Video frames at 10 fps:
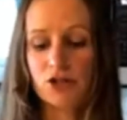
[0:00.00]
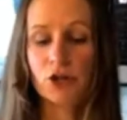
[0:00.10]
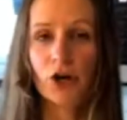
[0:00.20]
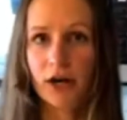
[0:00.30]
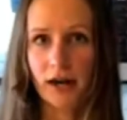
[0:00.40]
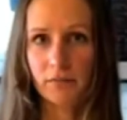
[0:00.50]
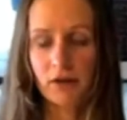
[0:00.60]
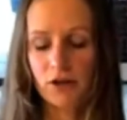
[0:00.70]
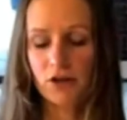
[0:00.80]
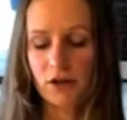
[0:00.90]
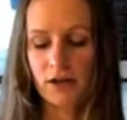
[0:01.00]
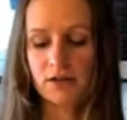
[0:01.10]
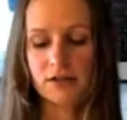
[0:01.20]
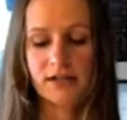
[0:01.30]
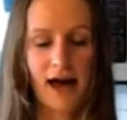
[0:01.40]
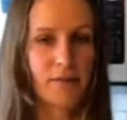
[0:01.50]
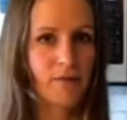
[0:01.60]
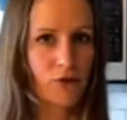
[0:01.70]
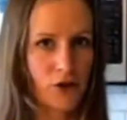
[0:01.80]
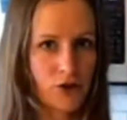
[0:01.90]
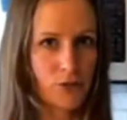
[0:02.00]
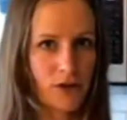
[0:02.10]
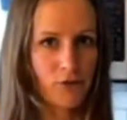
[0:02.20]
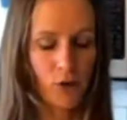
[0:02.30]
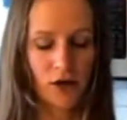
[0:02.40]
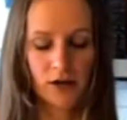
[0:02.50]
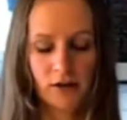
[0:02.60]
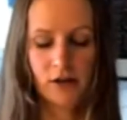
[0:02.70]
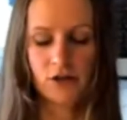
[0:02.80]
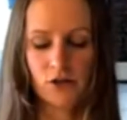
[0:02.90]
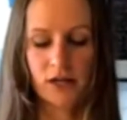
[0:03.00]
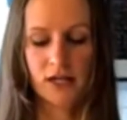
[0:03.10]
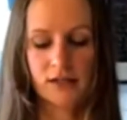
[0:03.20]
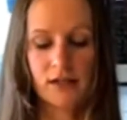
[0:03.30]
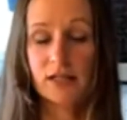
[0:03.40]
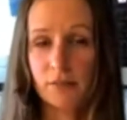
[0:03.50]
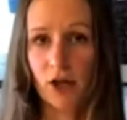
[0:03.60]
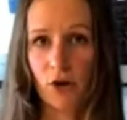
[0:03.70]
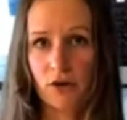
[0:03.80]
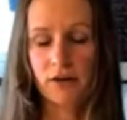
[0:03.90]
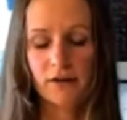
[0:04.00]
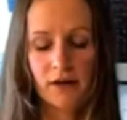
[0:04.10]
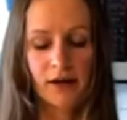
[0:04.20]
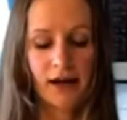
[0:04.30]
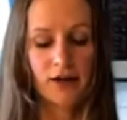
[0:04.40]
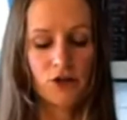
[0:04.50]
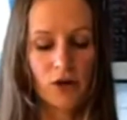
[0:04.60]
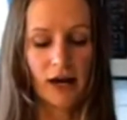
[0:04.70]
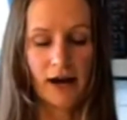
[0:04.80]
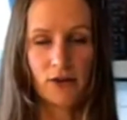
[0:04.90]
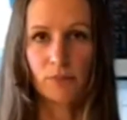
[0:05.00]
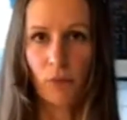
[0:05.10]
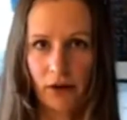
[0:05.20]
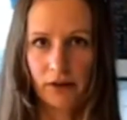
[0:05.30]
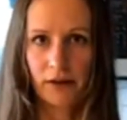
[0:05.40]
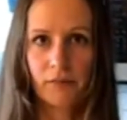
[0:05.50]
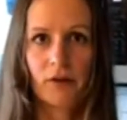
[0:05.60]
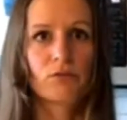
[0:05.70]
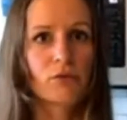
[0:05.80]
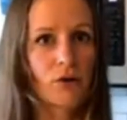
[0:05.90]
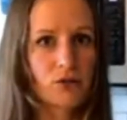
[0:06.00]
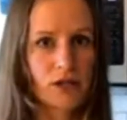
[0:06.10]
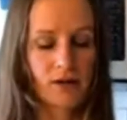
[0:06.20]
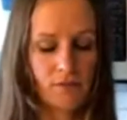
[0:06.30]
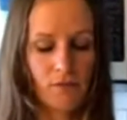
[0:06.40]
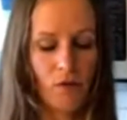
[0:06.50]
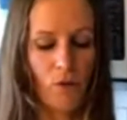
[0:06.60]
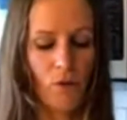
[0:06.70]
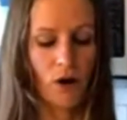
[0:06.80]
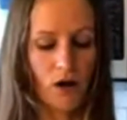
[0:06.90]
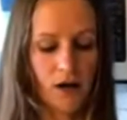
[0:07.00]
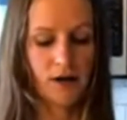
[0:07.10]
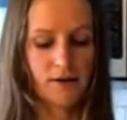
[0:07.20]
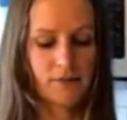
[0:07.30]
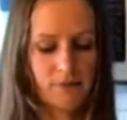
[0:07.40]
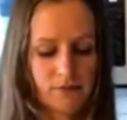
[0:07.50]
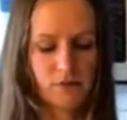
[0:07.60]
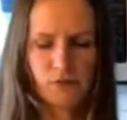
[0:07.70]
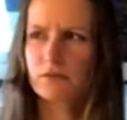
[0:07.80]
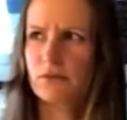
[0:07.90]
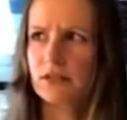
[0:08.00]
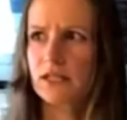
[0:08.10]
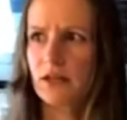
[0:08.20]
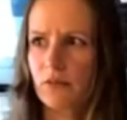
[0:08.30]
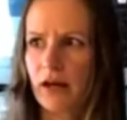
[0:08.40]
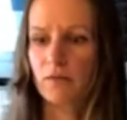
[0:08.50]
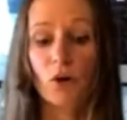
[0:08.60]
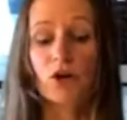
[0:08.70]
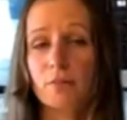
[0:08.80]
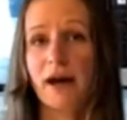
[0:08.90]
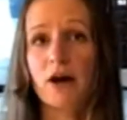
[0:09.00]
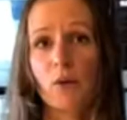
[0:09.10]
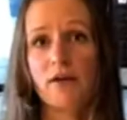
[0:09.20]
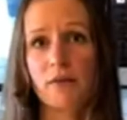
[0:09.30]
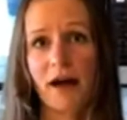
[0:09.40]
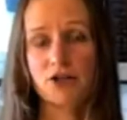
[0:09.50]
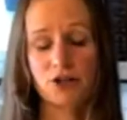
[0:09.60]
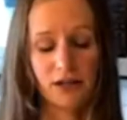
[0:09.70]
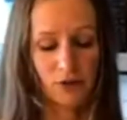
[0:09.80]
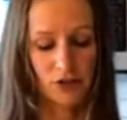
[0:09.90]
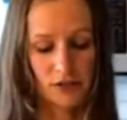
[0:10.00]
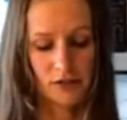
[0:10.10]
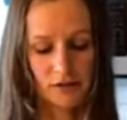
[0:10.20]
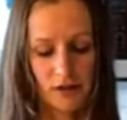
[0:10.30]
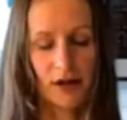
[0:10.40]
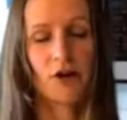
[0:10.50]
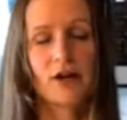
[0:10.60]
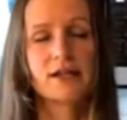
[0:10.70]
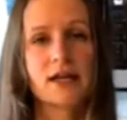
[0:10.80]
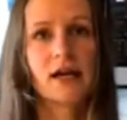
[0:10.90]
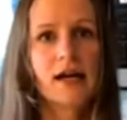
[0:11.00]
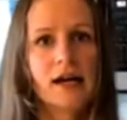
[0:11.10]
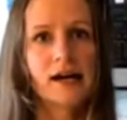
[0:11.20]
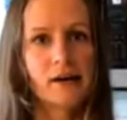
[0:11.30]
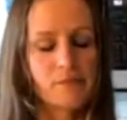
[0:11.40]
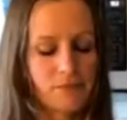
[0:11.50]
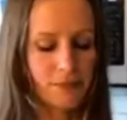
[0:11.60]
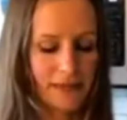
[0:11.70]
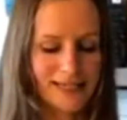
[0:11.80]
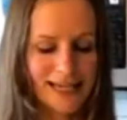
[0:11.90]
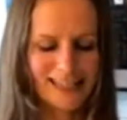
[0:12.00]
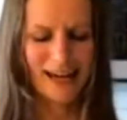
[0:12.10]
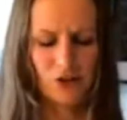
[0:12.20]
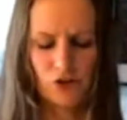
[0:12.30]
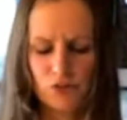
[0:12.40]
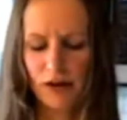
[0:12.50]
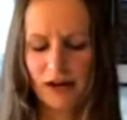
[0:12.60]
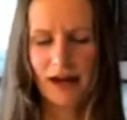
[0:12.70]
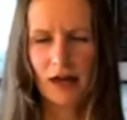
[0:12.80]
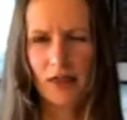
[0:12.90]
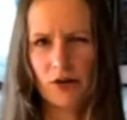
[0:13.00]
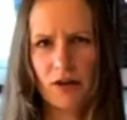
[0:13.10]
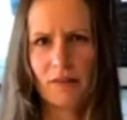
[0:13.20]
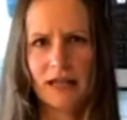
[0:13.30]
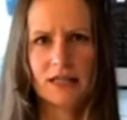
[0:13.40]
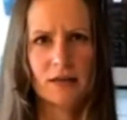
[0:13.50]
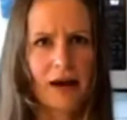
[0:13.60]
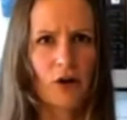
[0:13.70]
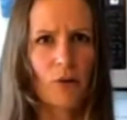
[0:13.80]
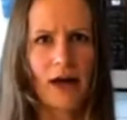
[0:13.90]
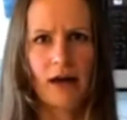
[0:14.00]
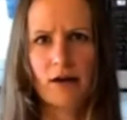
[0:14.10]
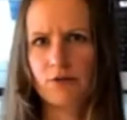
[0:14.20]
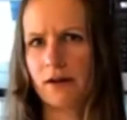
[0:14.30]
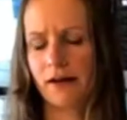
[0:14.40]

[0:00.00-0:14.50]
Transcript: To cook him, stab him first with a fork so that he doesn't explode. And you can either boil him, roast him, or what's the other way? Or you can microwave them actually, which is kind of crazy. It takes like 20, 30 minutes in the microwave.